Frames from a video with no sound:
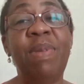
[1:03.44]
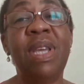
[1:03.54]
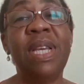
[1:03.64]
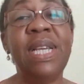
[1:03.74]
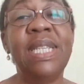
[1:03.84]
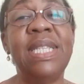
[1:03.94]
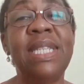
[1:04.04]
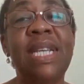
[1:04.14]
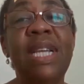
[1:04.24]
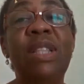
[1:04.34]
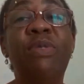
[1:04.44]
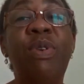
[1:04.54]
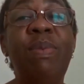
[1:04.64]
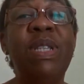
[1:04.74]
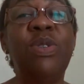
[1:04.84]
because the
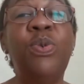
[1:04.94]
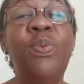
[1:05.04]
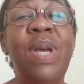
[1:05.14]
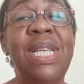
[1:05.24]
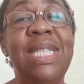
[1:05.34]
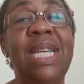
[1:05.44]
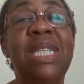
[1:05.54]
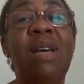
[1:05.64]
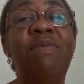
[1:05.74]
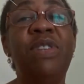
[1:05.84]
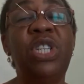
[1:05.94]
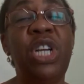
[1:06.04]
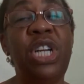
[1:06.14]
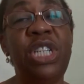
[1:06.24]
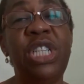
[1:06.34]
room is always set up for
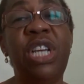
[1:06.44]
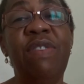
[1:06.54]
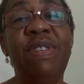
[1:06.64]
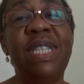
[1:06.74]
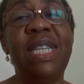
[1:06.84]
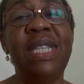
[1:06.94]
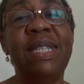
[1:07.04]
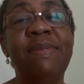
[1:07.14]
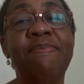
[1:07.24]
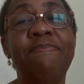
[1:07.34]
church services.